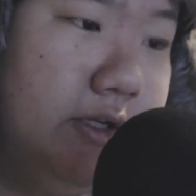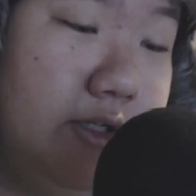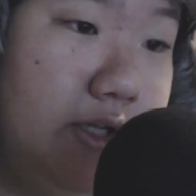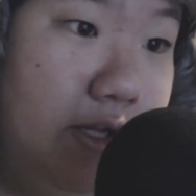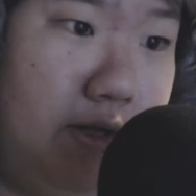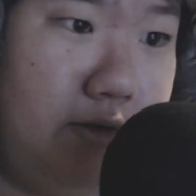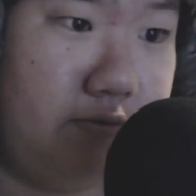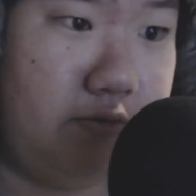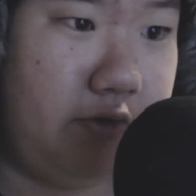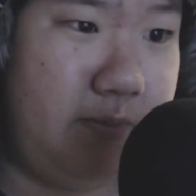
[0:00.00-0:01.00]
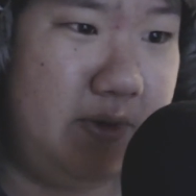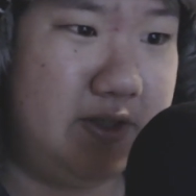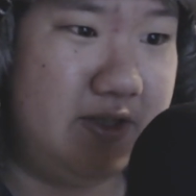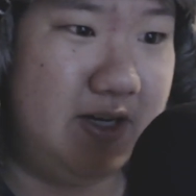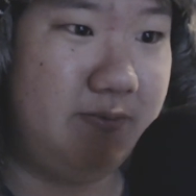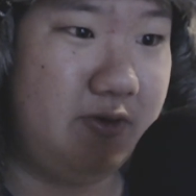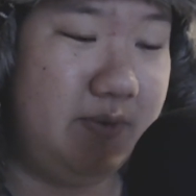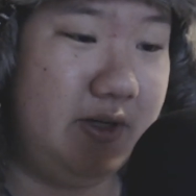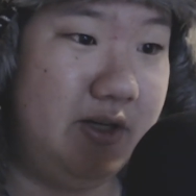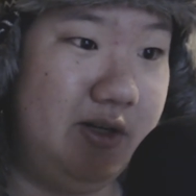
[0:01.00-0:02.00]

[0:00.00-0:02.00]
It's a really big step for me,